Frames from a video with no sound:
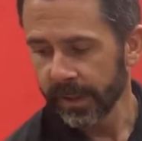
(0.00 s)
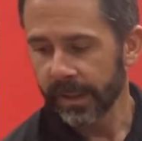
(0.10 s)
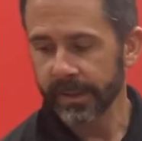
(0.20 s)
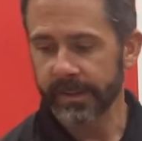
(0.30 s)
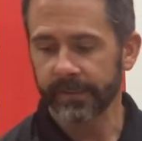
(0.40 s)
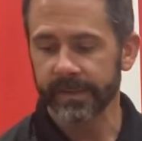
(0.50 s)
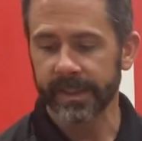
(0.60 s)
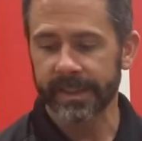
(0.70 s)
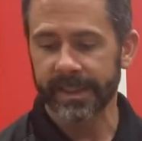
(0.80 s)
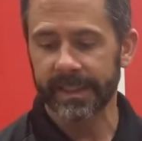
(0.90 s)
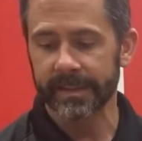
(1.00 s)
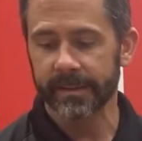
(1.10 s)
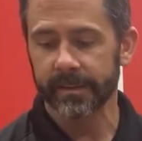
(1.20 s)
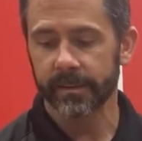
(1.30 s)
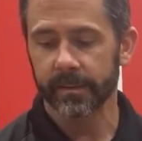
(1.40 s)
a
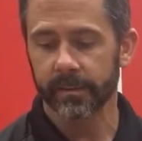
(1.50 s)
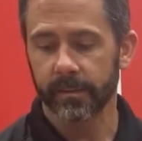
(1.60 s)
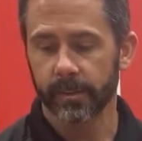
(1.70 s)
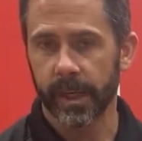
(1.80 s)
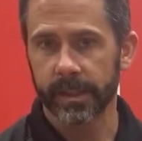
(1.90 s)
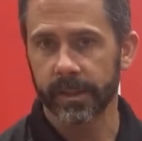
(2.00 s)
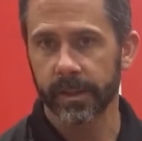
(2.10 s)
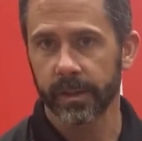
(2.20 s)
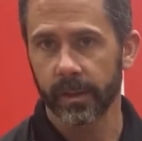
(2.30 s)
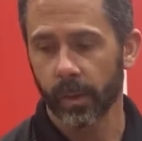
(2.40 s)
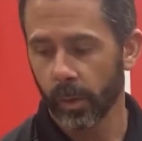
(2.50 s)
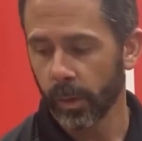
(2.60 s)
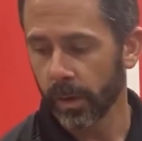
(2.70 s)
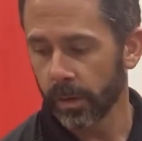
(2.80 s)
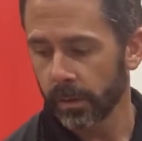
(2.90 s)
7/16 ratchet
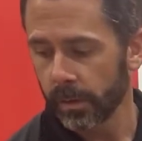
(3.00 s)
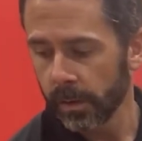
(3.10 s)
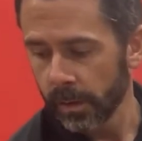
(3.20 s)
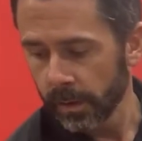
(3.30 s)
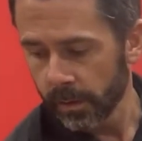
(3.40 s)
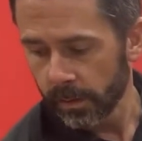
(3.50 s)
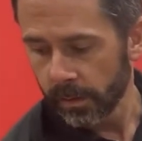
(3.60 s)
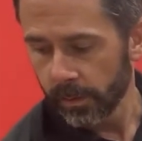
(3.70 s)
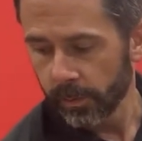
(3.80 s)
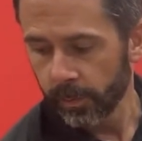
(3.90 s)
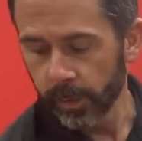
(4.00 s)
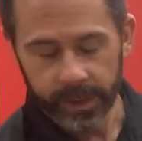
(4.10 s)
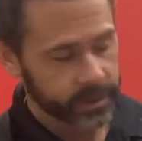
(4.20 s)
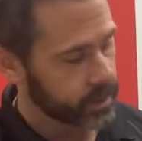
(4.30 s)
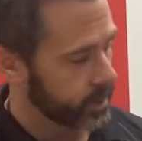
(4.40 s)
or
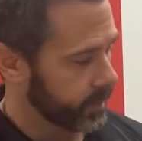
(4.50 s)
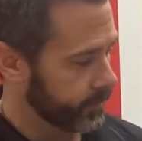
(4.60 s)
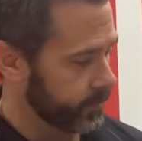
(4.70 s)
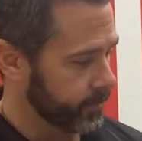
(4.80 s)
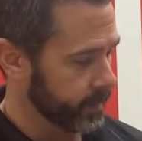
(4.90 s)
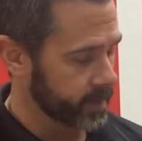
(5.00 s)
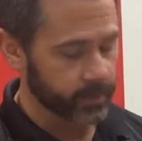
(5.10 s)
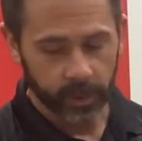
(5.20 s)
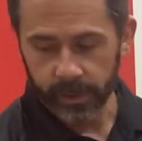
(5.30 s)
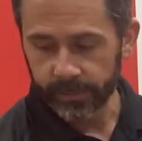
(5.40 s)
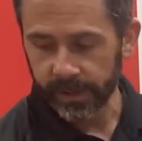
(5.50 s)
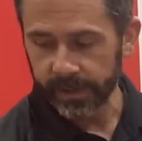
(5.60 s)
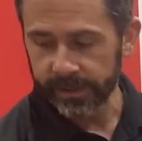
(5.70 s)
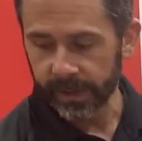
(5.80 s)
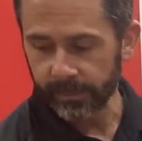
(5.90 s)
wrench if it's small enough to get
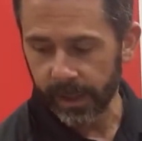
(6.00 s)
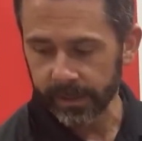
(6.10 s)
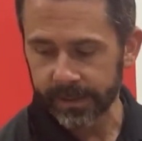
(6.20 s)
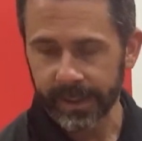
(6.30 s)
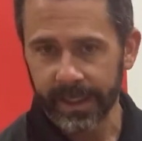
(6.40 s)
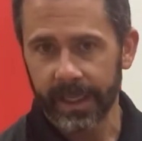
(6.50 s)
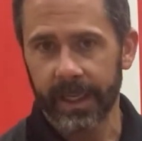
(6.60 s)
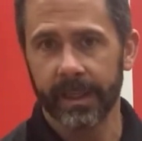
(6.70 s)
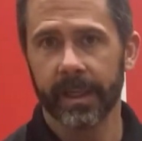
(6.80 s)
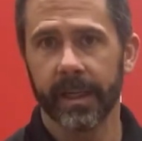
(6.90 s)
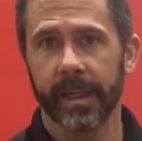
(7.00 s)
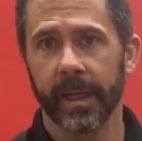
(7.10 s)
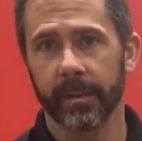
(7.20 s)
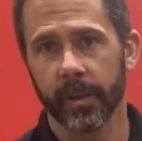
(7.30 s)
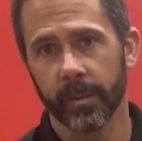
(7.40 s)
inside the box, and then an
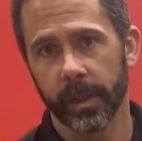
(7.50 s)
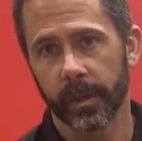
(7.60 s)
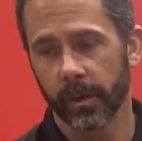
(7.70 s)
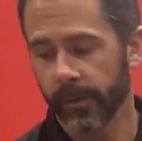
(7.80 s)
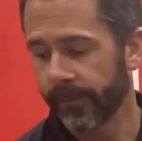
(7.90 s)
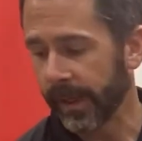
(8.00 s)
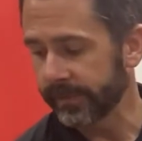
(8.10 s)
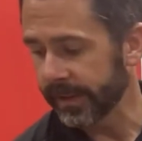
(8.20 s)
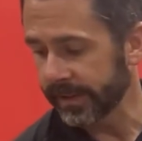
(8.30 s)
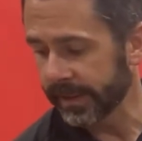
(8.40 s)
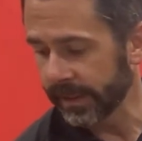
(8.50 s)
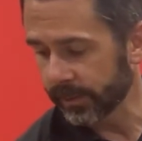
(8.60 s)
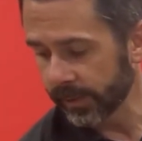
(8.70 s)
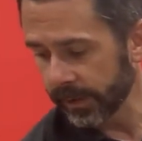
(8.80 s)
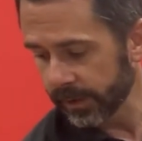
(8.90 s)
8mm or a 5/16
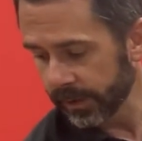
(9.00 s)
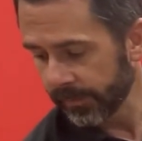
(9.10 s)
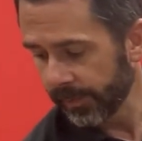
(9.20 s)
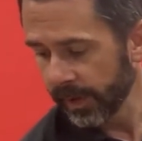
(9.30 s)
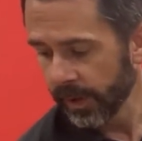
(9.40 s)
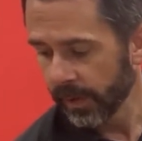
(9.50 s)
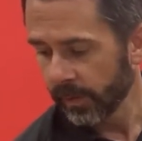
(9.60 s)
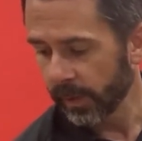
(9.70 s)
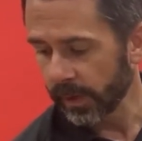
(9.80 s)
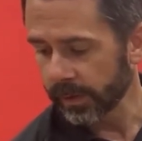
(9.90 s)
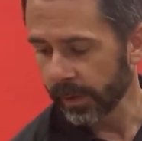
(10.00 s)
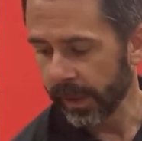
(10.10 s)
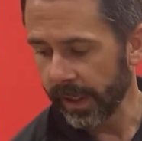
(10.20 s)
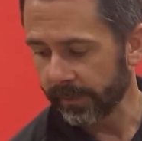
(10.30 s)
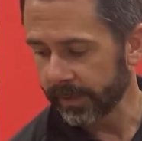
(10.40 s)
wrench. We also
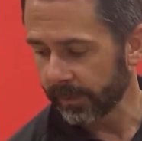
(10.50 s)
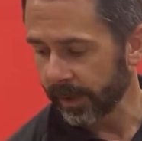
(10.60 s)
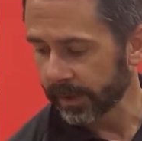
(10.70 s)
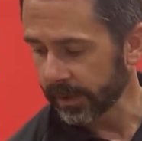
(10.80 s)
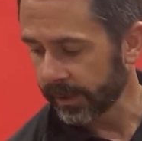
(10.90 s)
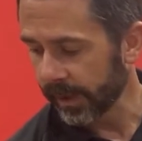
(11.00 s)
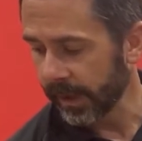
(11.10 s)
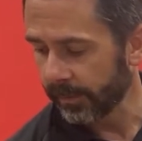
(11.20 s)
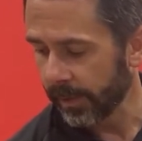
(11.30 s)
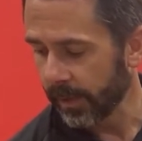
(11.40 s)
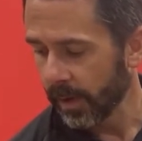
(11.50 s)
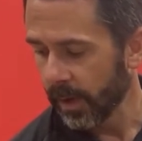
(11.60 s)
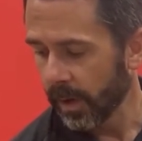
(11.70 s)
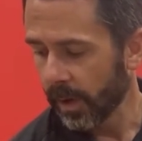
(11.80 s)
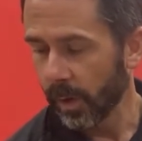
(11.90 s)
have some electrical tape
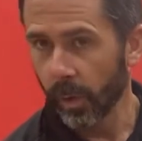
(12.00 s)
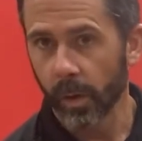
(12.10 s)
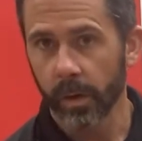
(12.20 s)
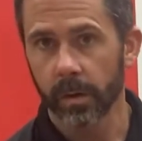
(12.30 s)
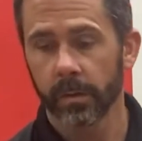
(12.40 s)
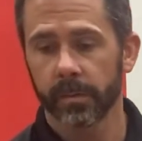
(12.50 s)
or